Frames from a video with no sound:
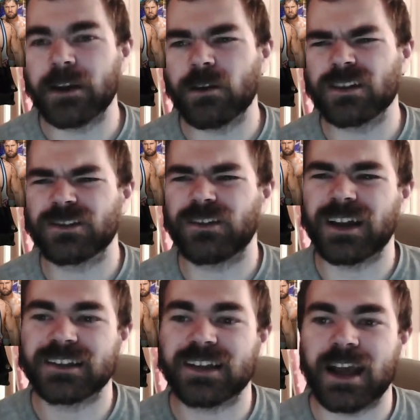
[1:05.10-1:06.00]
mean, I know the
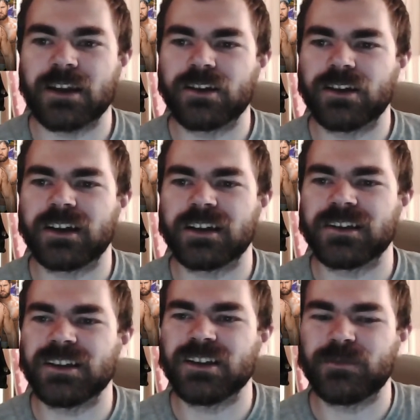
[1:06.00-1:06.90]
storyline's kind of going to
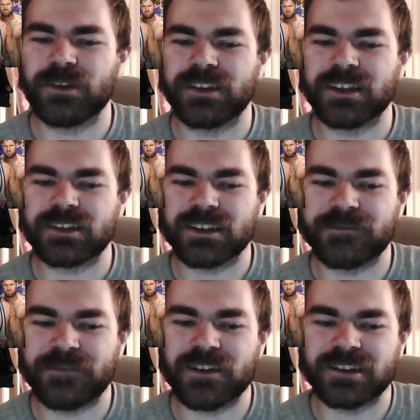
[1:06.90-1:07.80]
continue, but
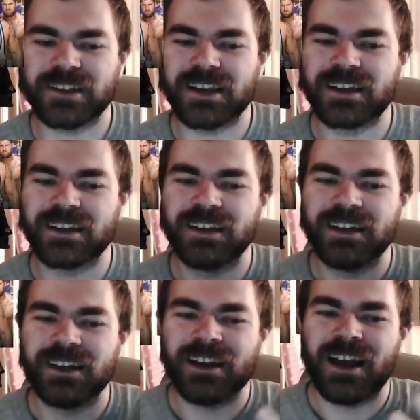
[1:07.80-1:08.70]
this feels like
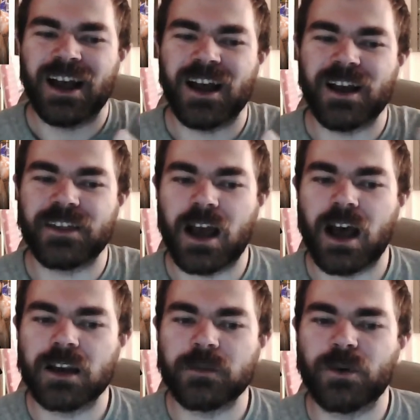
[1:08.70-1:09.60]
the
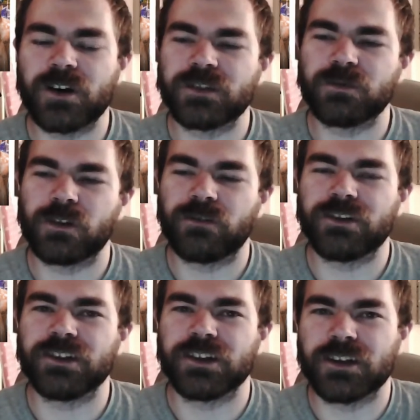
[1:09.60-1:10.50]
Hardy Boys were
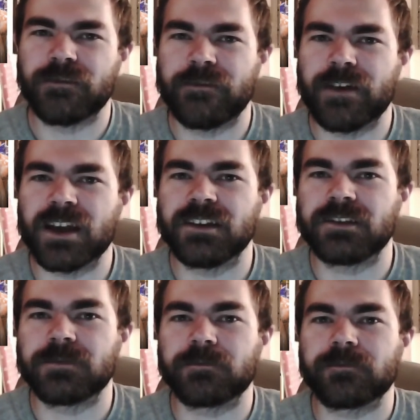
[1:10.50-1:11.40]
originally going to
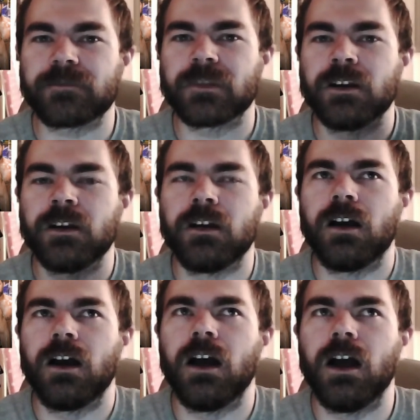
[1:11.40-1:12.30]
face
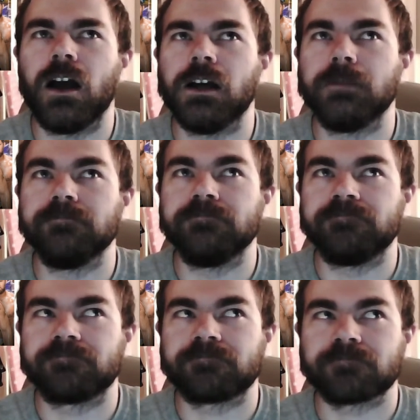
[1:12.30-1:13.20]

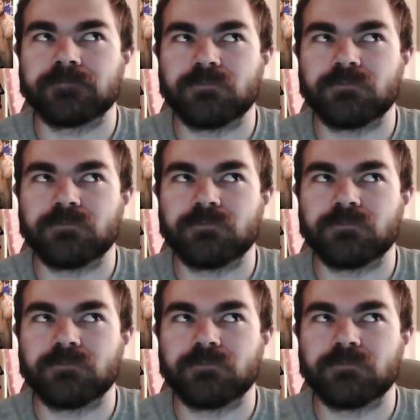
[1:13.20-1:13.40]
Scott